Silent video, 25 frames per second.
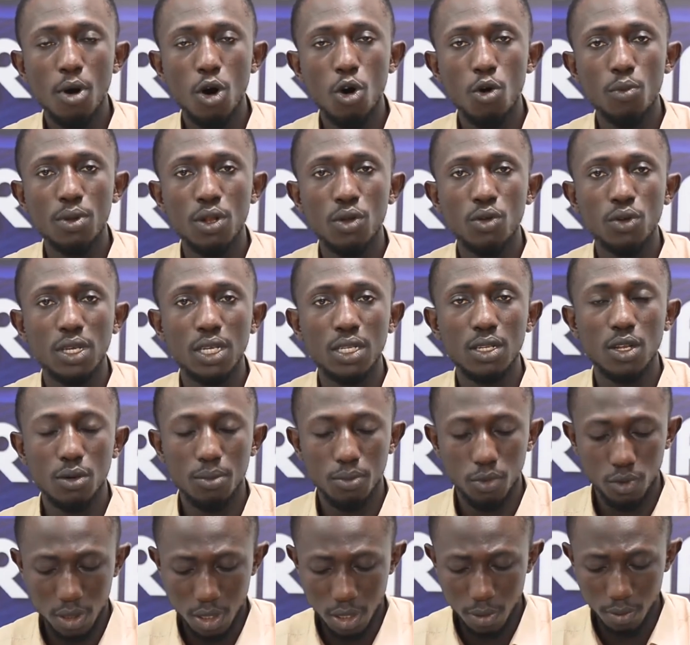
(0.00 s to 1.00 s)
but
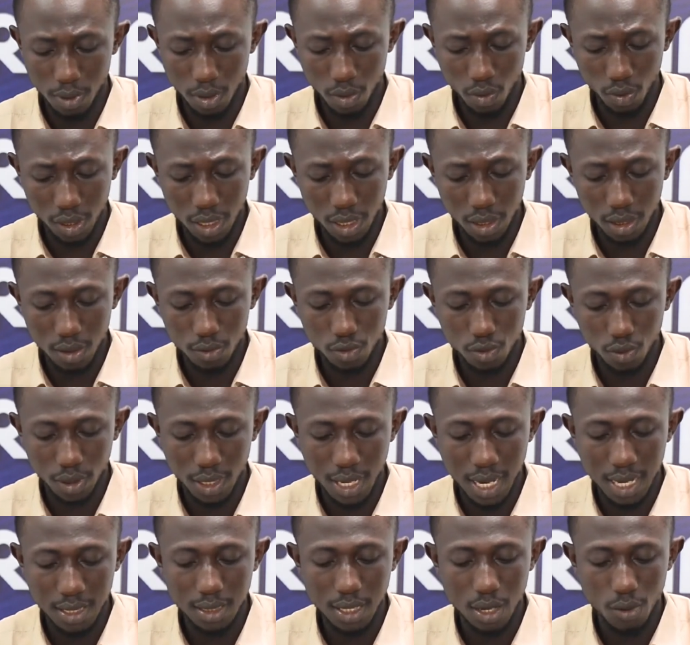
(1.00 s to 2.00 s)
they'll be looking to
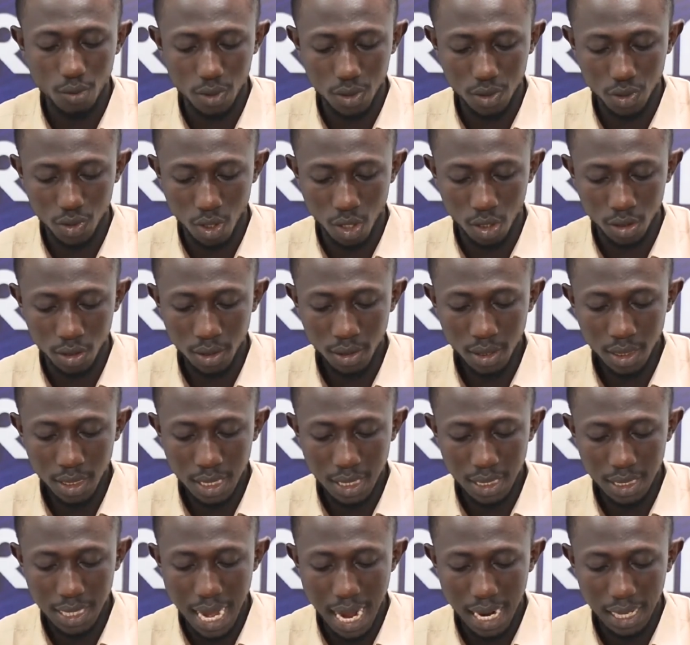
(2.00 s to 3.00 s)
get a result
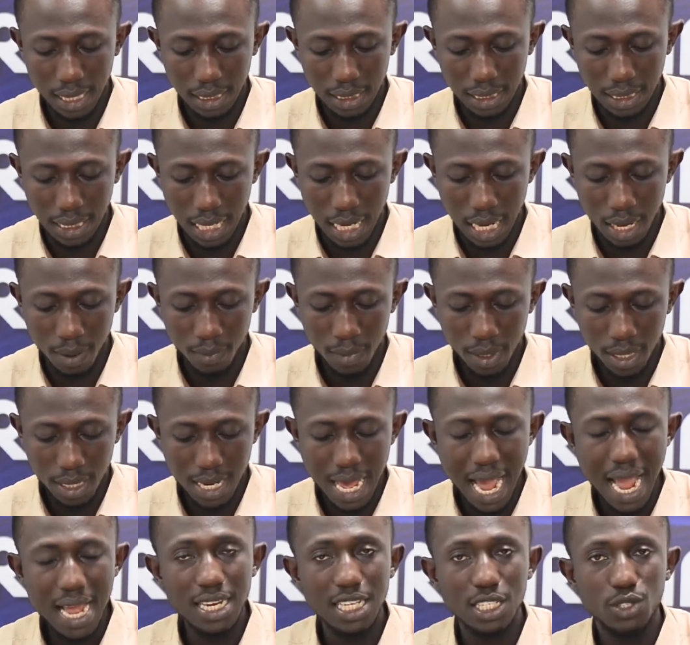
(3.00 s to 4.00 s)
in their game.
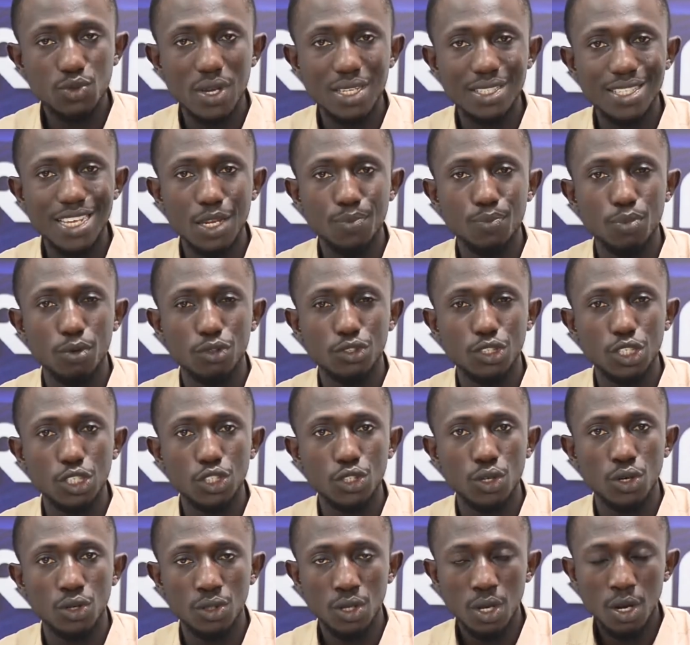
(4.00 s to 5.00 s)
They are in the 20th
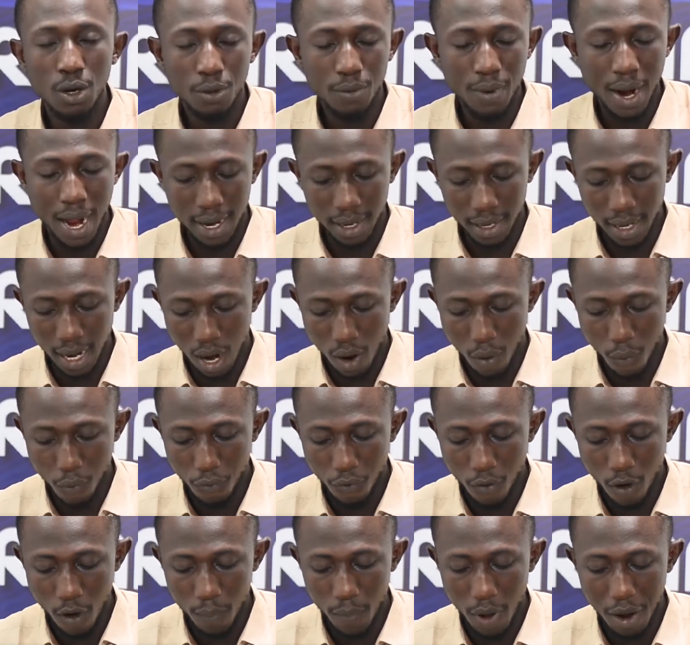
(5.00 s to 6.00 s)
position right now
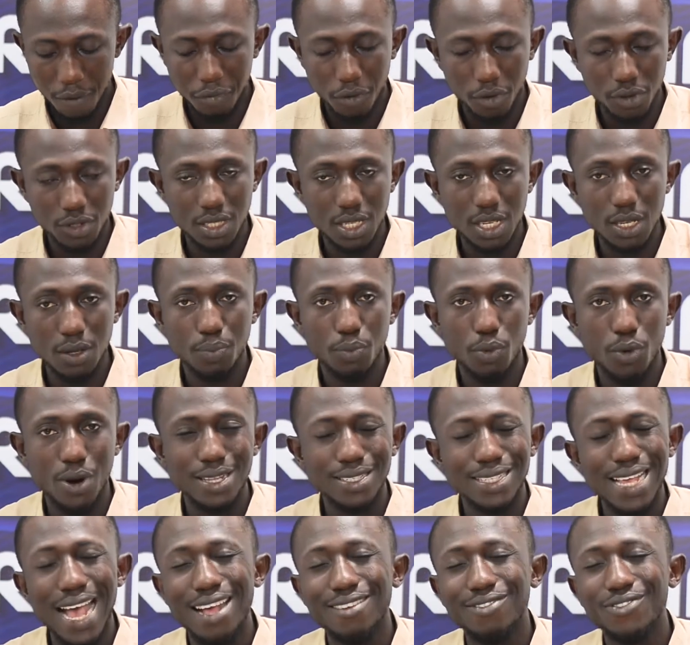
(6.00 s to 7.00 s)
from 14
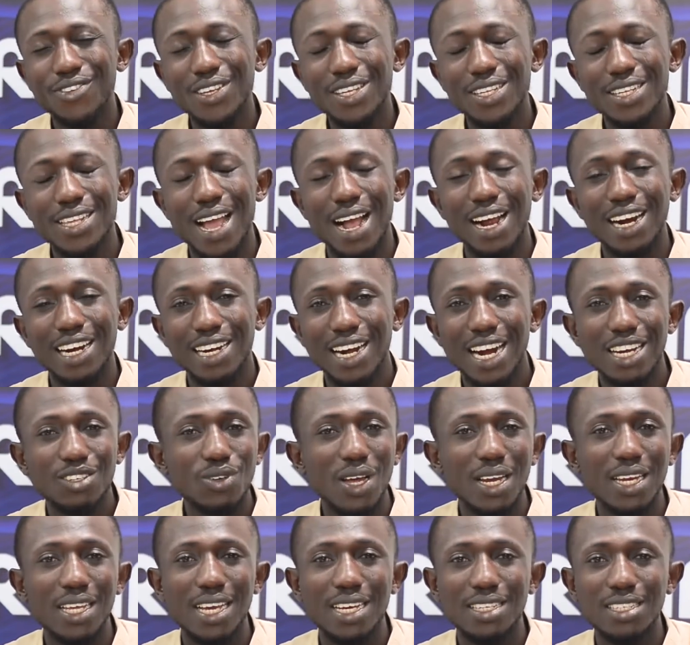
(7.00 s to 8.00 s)
points. I think they are
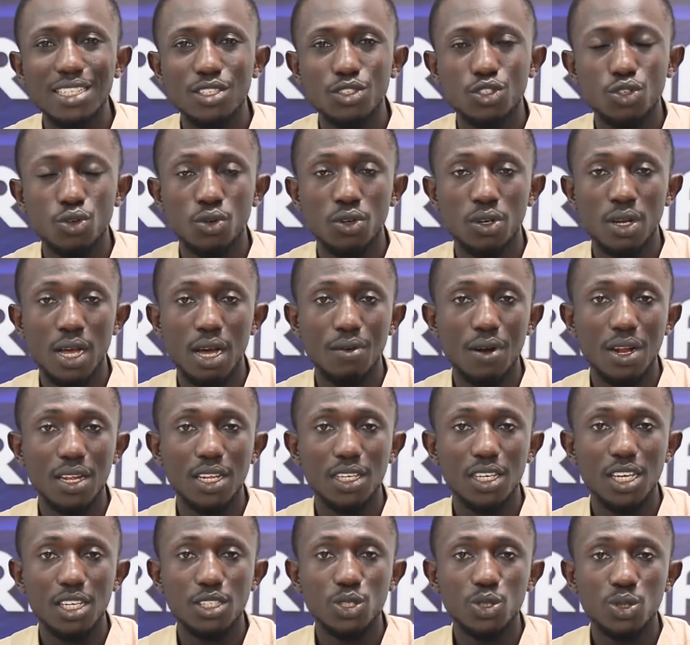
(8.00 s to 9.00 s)
gradually heading to a
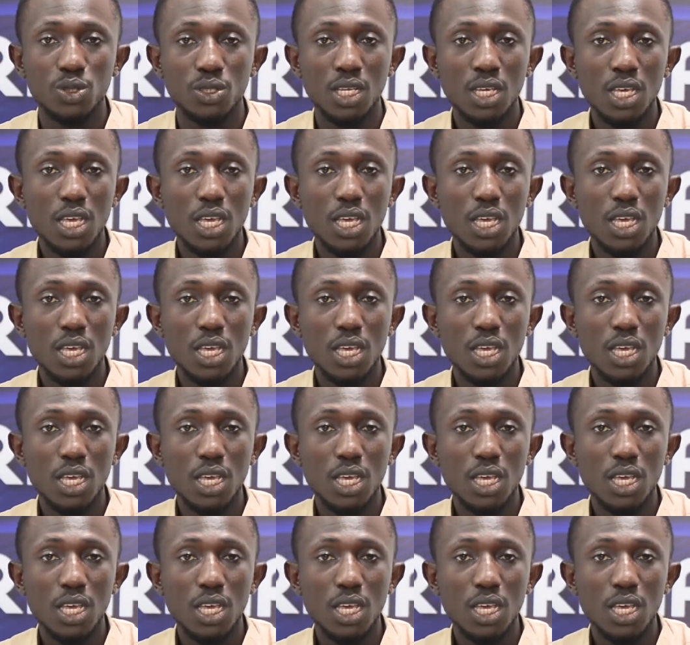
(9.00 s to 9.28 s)
relegation.